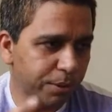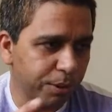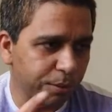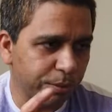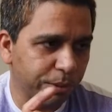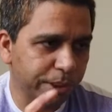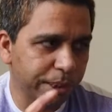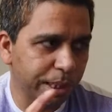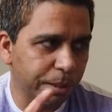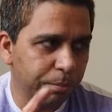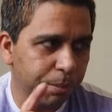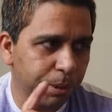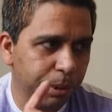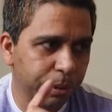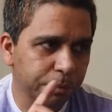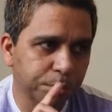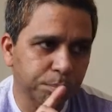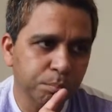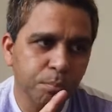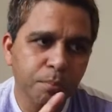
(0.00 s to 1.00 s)
So for
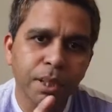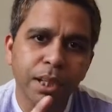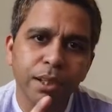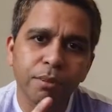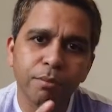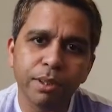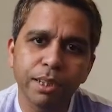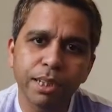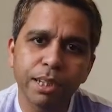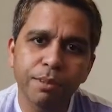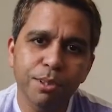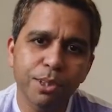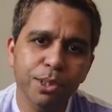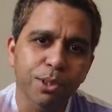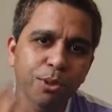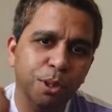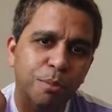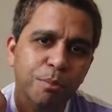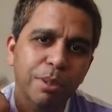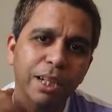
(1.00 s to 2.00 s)
example when I
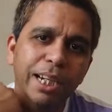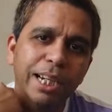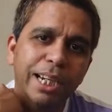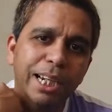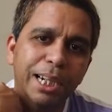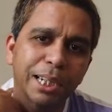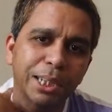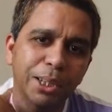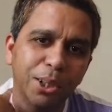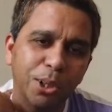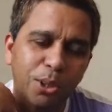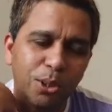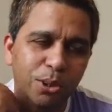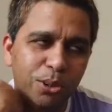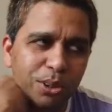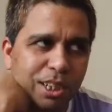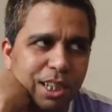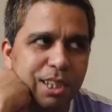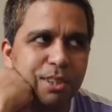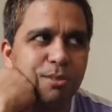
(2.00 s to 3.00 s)
was growing my hair
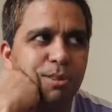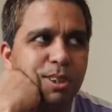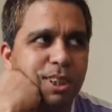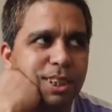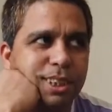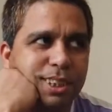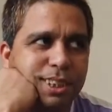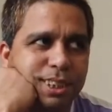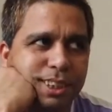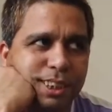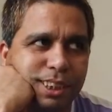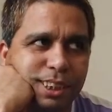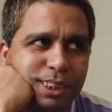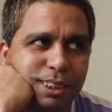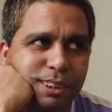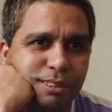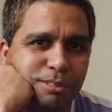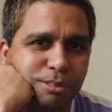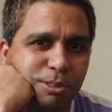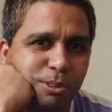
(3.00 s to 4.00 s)
long. This was
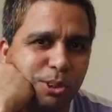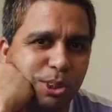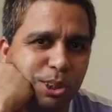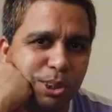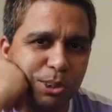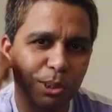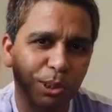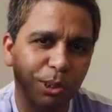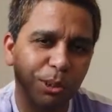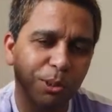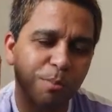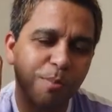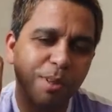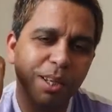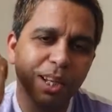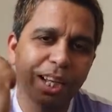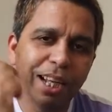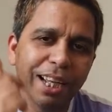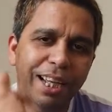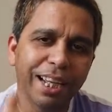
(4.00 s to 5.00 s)
uh, a few years ago.
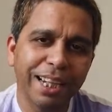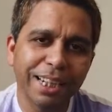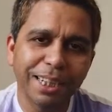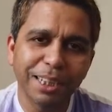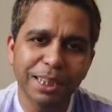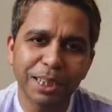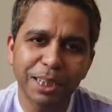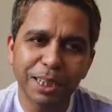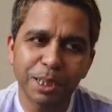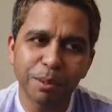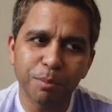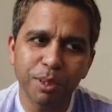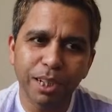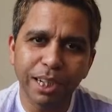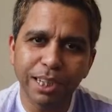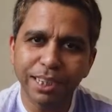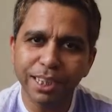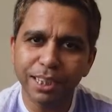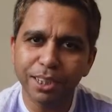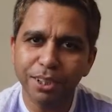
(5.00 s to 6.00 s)
And um,
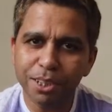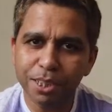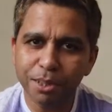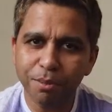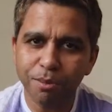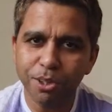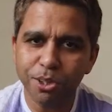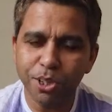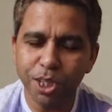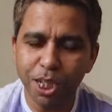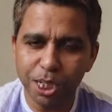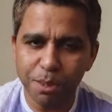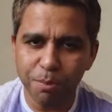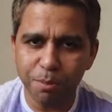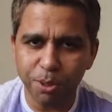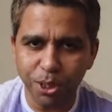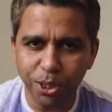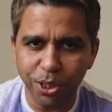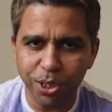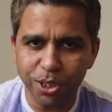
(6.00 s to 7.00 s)
I did lots of
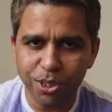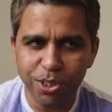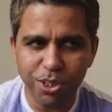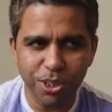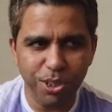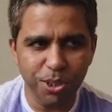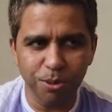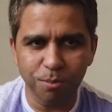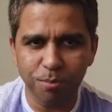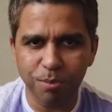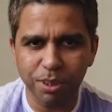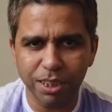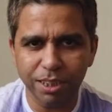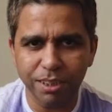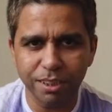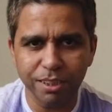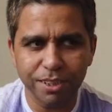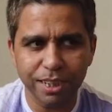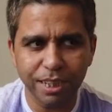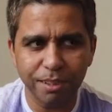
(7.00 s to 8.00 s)
research because, you know,
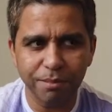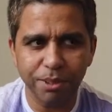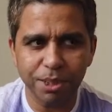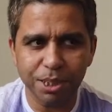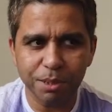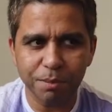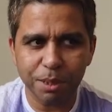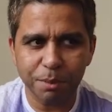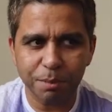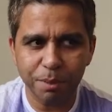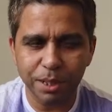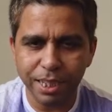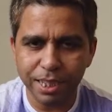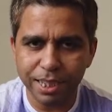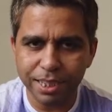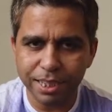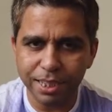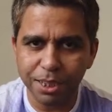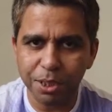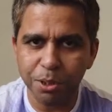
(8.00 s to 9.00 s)
girls have lots of
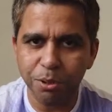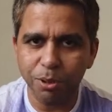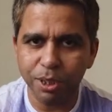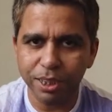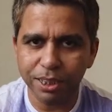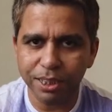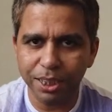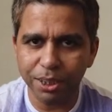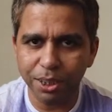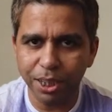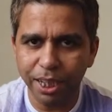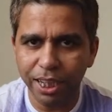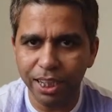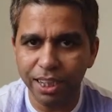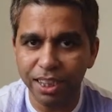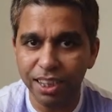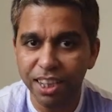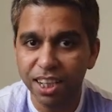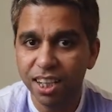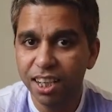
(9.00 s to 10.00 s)
experience in growing their
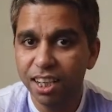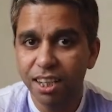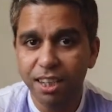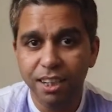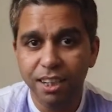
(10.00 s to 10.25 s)
hair.